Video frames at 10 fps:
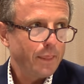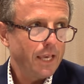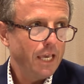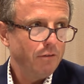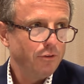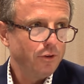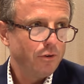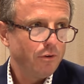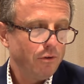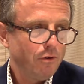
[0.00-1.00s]
Even the
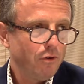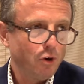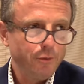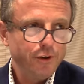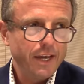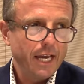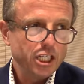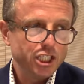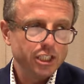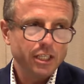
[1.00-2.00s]

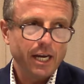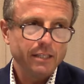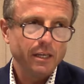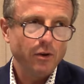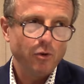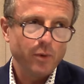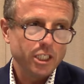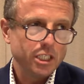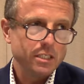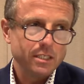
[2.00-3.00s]
communication and the
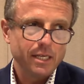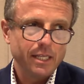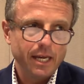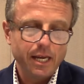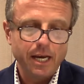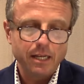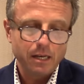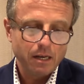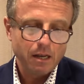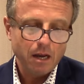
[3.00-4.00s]
questions that I can
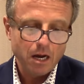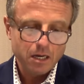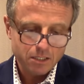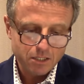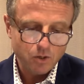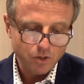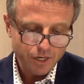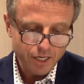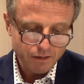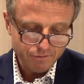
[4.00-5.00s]
ask or
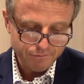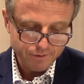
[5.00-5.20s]
give,